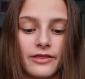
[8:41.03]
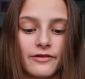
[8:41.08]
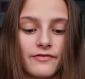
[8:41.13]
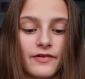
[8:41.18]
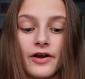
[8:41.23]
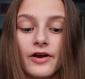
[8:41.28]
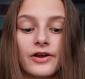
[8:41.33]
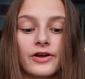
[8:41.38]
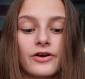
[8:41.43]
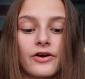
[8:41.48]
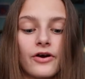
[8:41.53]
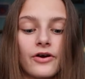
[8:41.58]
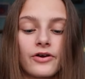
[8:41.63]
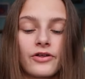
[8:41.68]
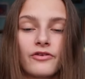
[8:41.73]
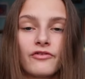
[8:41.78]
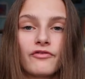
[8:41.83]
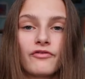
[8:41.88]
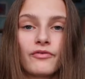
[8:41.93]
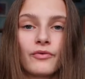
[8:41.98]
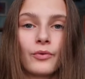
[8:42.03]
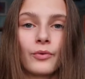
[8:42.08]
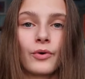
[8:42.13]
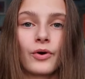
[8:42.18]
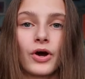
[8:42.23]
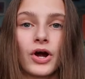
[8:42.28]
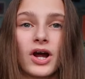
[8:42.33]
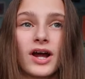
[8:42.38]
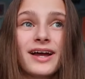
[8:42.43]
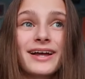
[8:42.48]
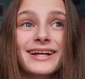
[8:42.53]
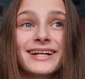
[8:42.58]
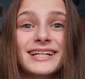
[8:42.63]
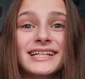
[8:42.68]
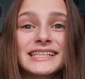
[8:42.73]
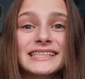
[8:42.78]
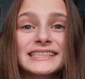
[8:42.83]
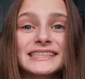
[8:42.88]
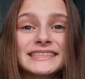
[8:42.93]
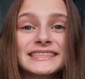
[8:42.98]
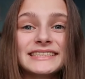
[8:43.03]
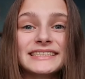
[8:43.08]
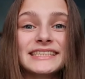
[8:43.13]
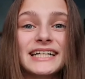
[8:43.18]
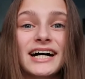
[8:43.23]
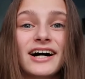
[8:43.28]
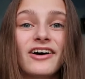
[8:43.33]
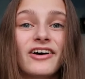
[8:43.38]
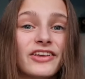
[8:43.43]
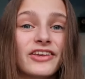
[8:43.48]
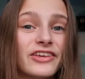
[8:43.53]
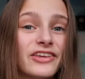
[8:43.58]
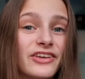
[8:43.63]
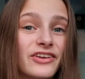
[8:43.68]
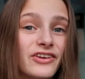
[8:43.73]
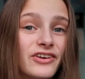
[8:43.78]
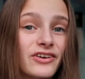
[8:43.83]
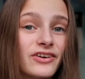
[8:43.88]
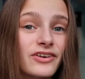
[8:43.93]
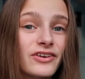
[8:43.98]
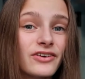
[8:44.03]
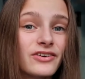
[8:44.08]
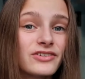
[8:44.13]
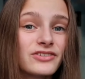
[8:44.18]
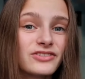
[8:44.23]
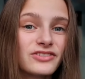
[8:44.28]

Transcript: of the fairy garden for a year or